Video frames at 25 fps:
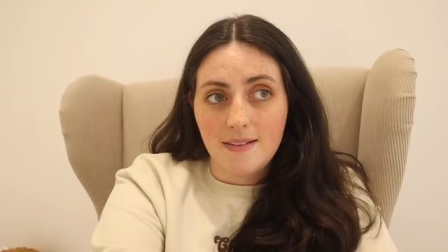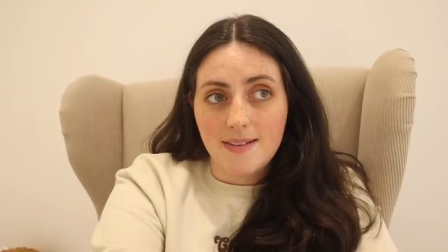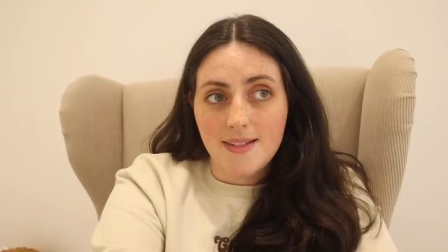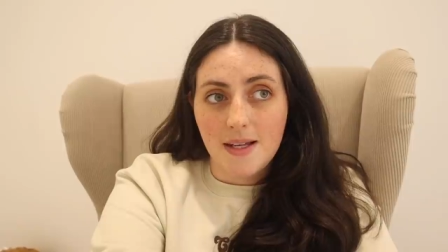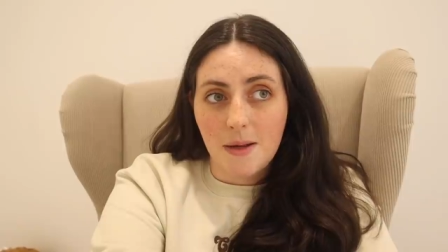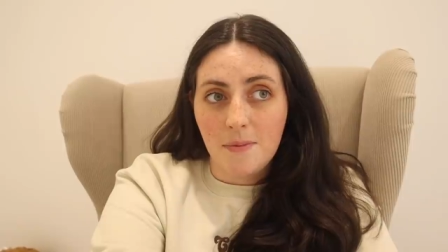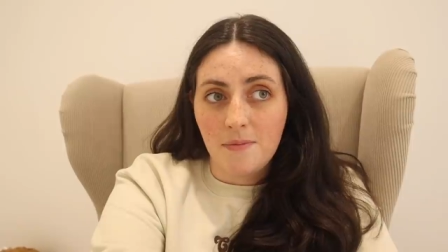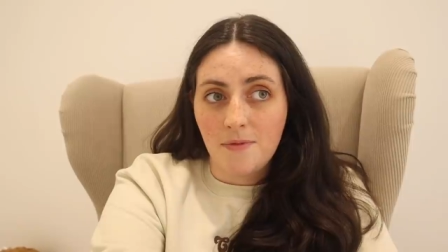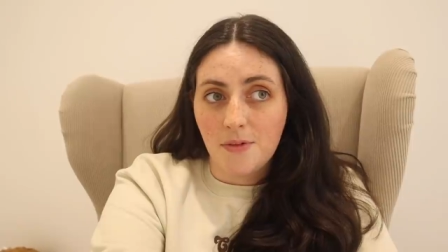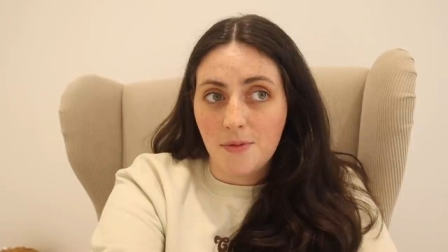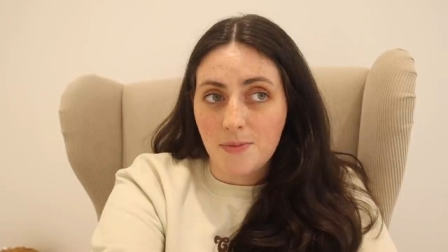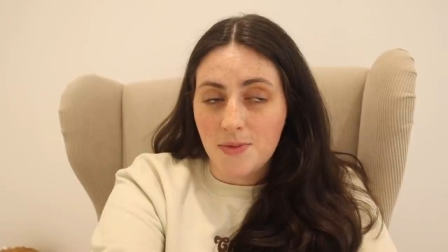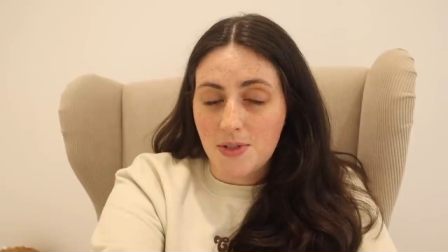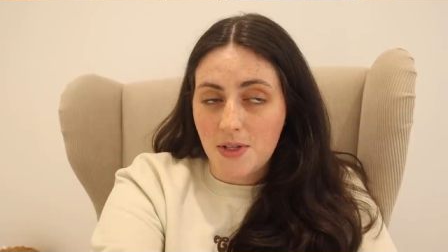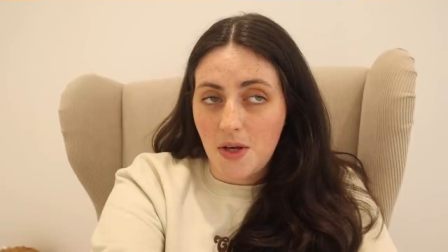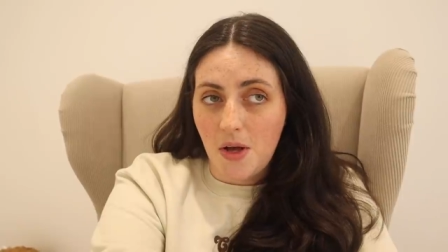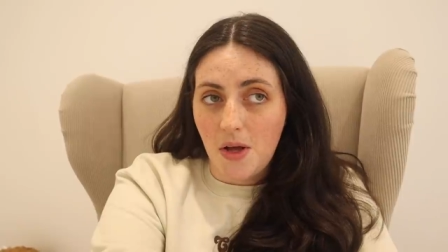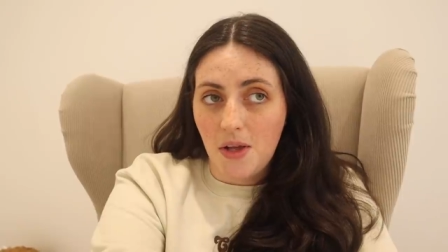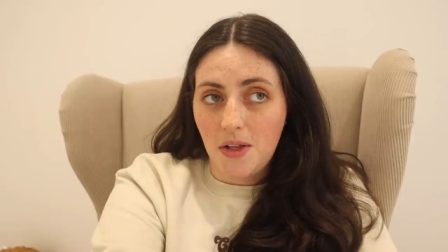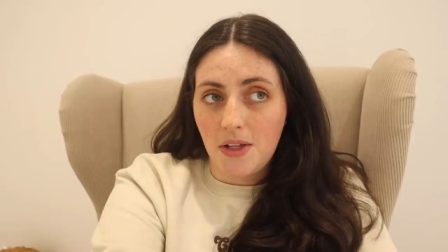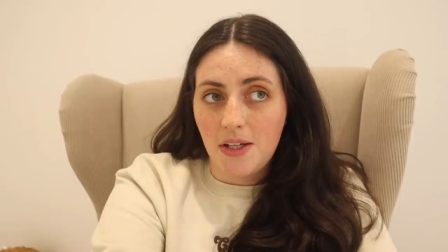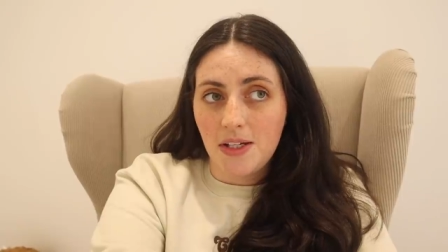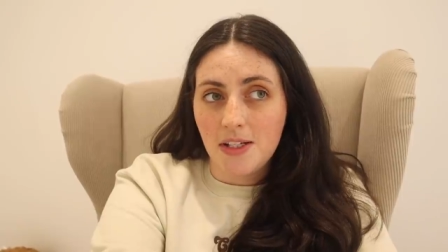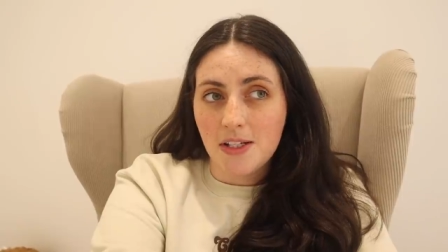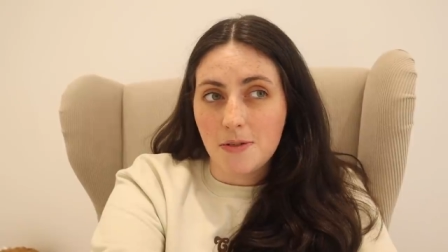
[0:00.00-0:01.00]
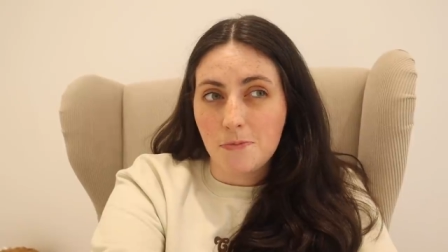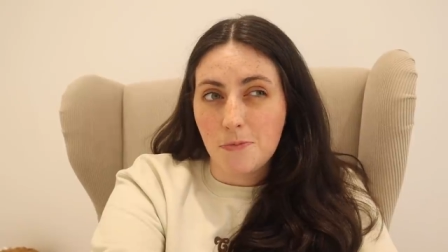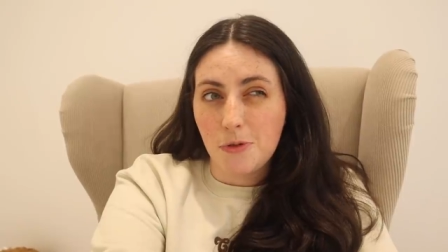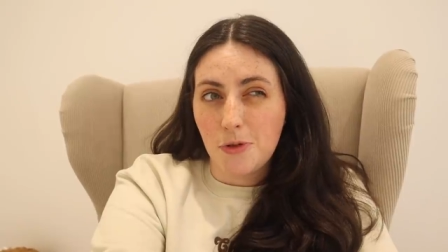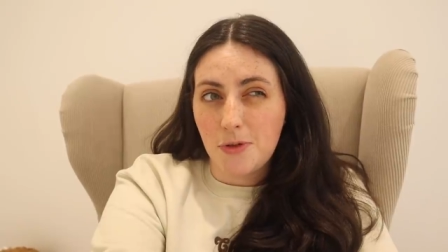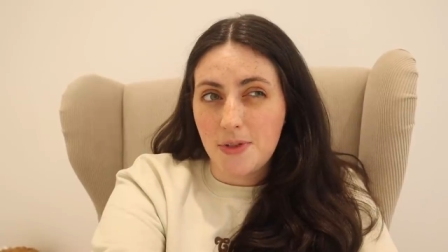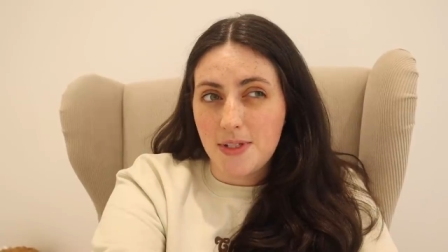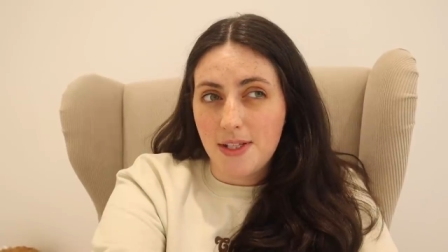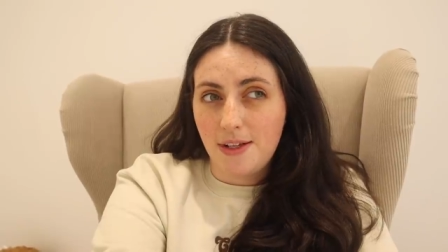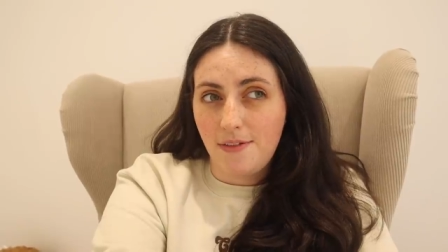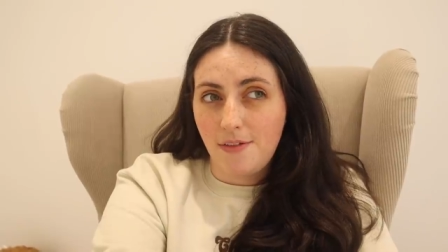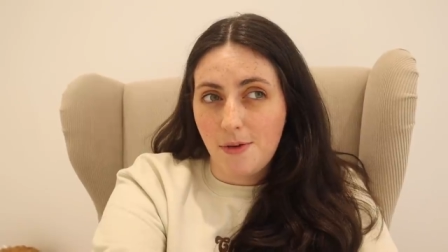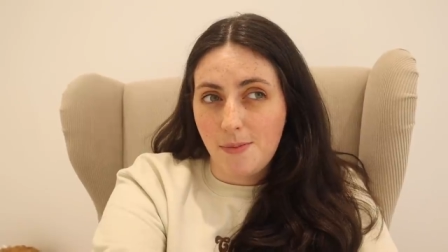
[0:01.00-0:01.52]
some from Scotland,
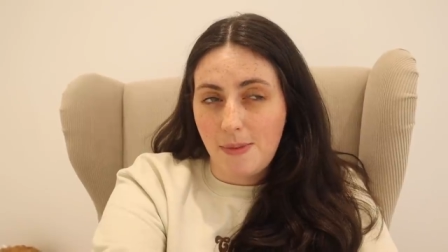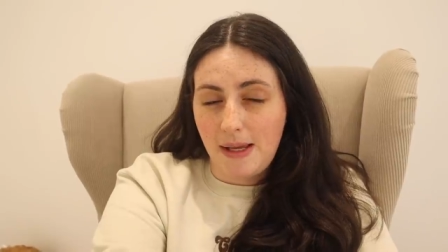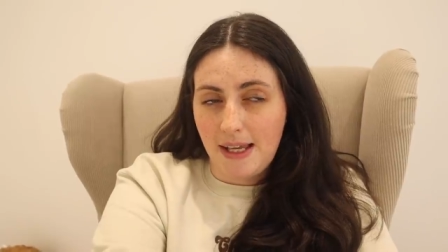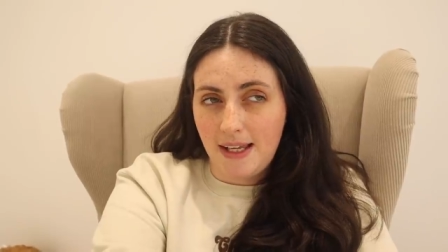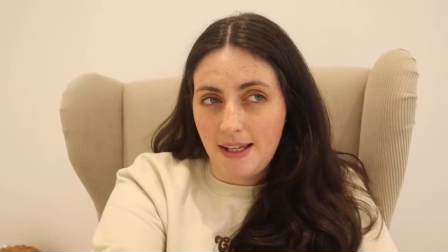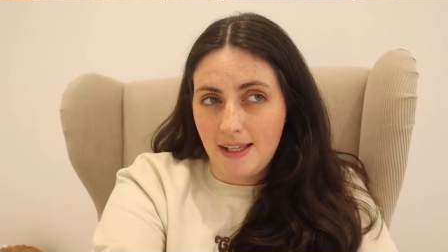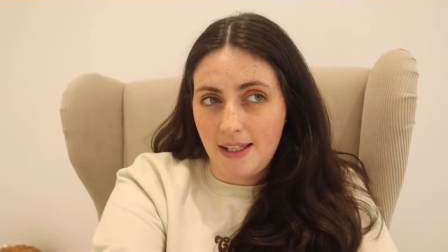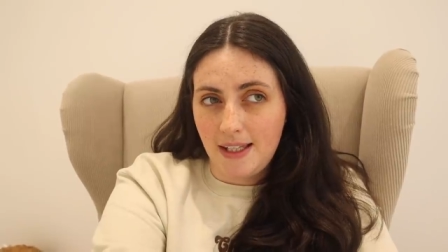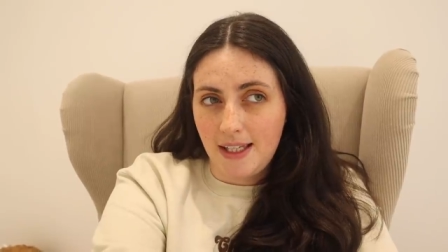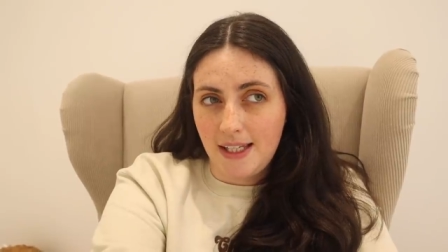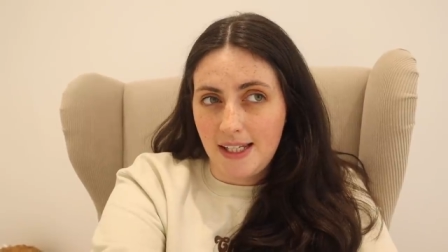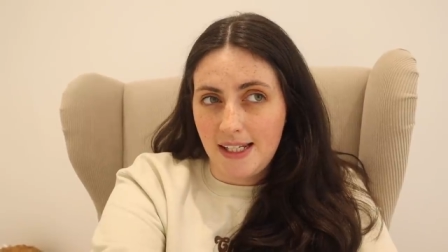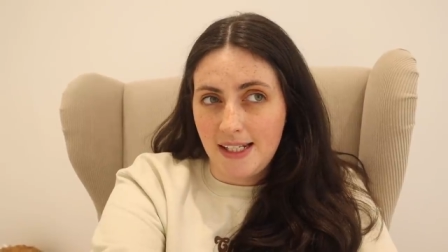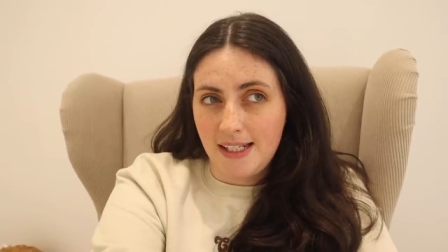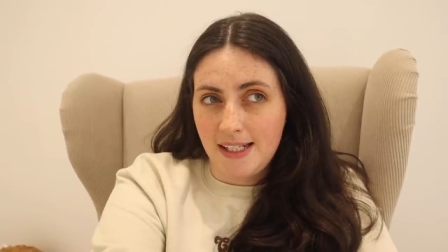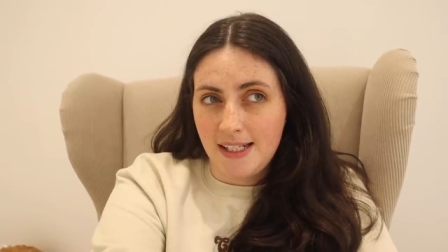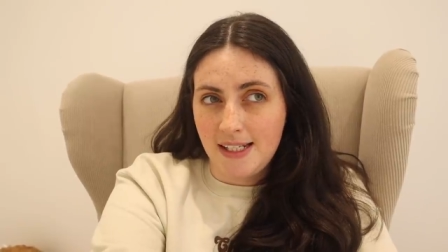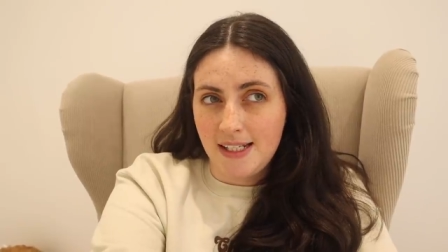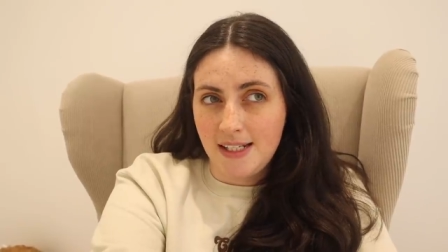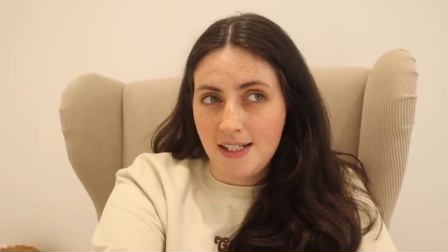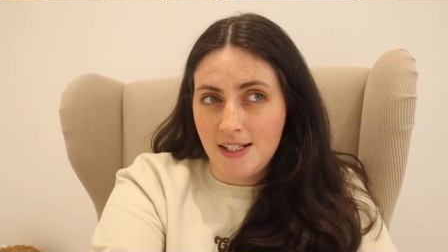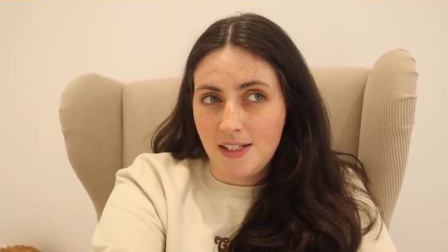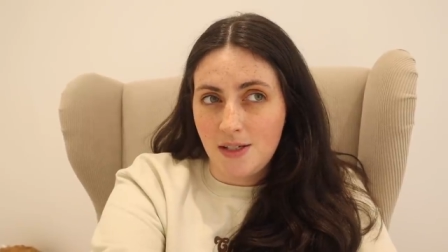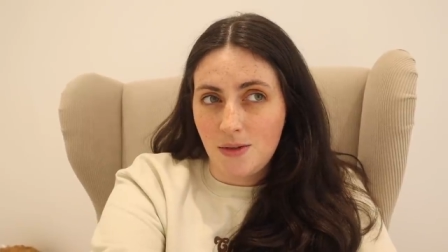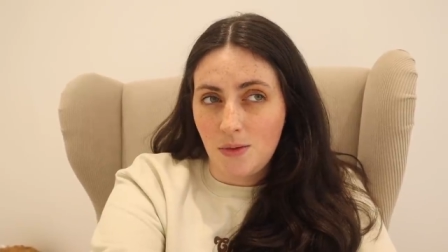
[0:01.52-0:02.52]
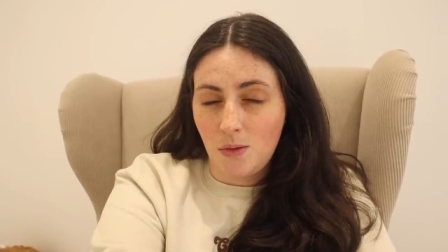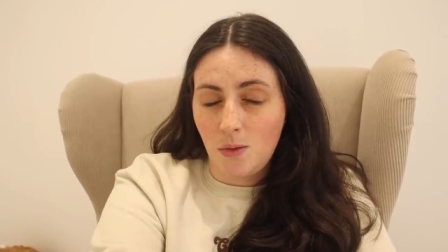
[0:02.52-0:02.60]
mostly from England,